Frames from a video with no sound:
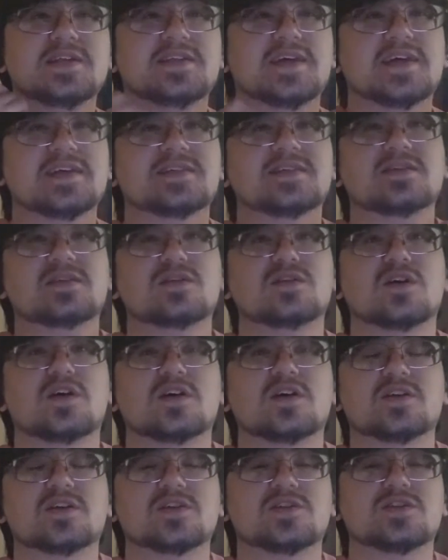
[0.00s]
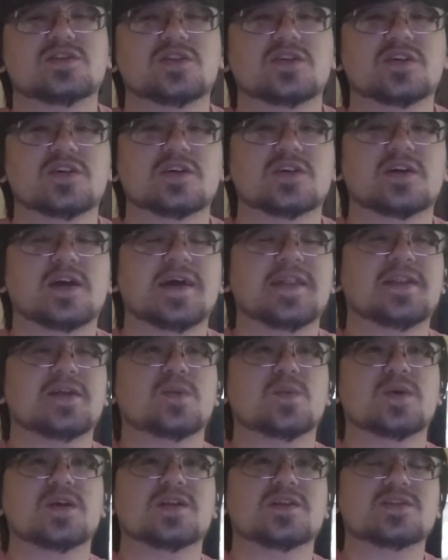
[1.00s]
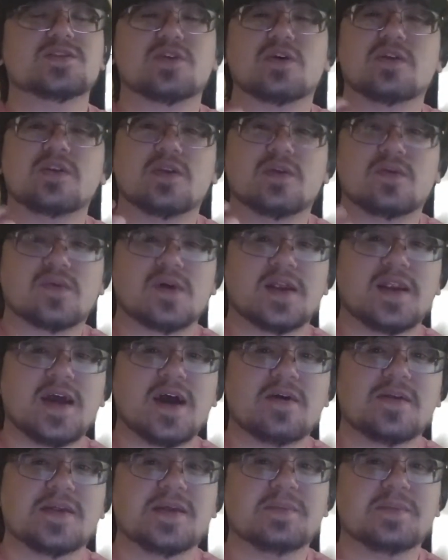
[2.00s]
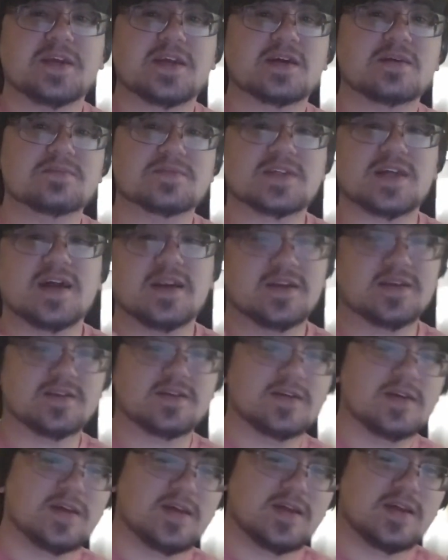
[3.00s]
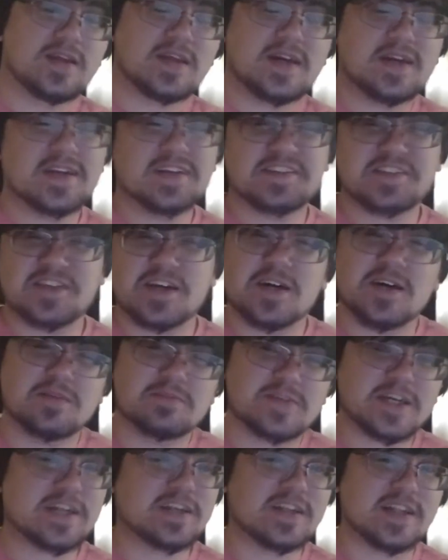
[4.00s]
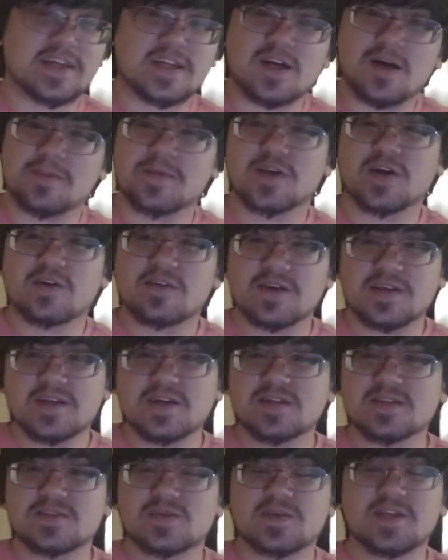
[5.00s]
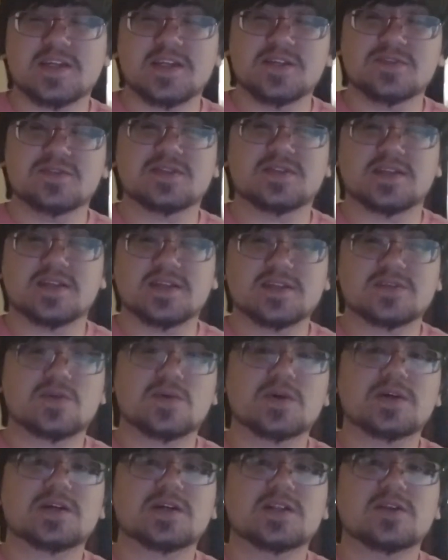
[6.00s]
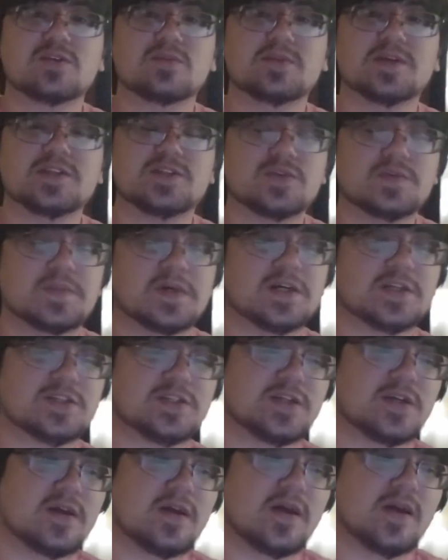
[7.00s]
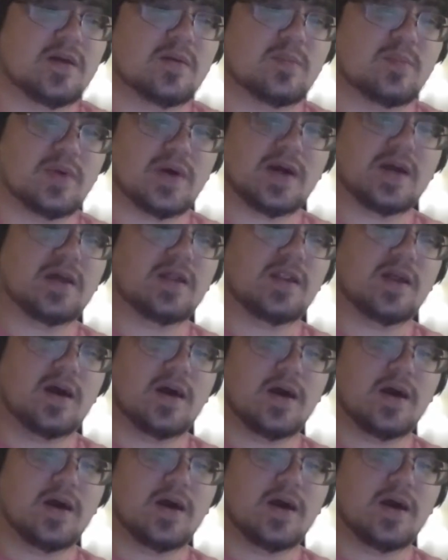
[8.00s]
takes in a lot of sugar and then when it's starting to run out, he becomes kind of dumb, kind of like Kaminari does when he uses his quirk a little bit too much. But